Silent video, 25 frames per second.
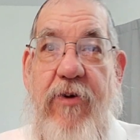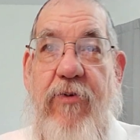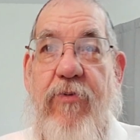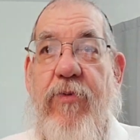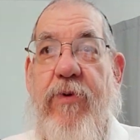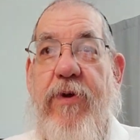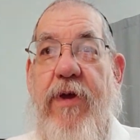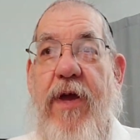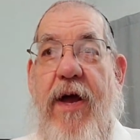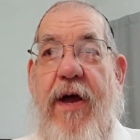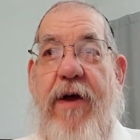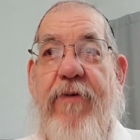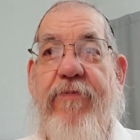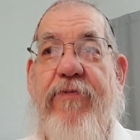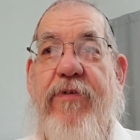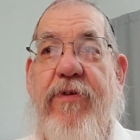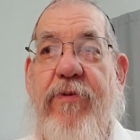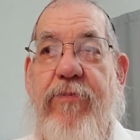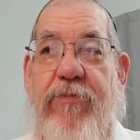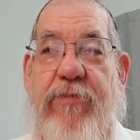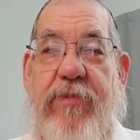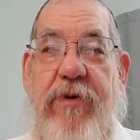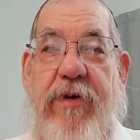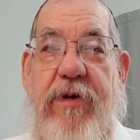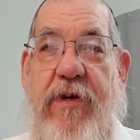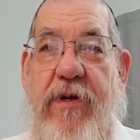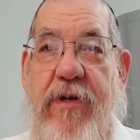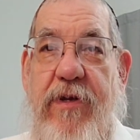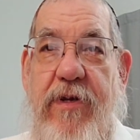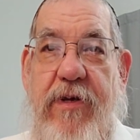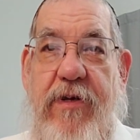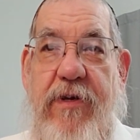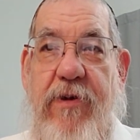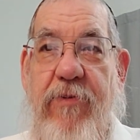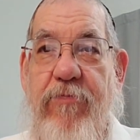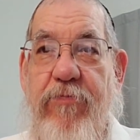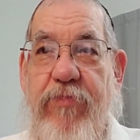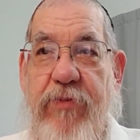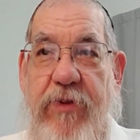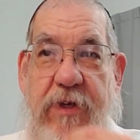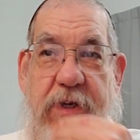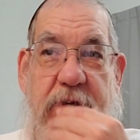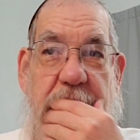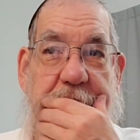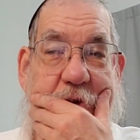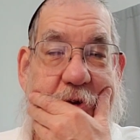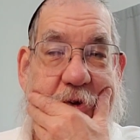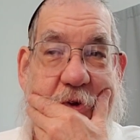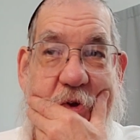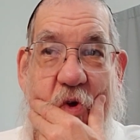We have to be in a
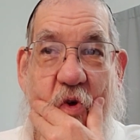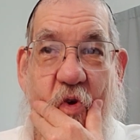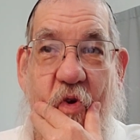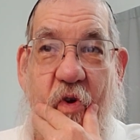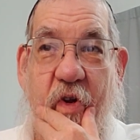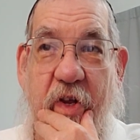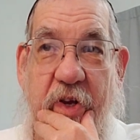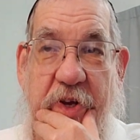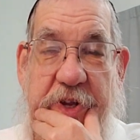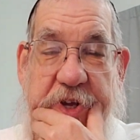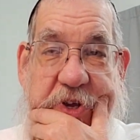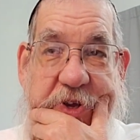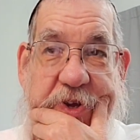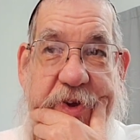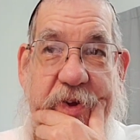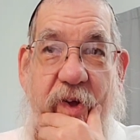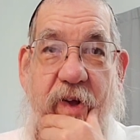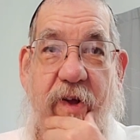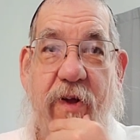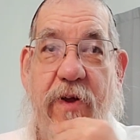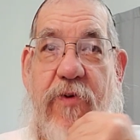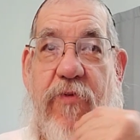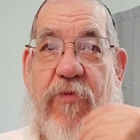complete unity,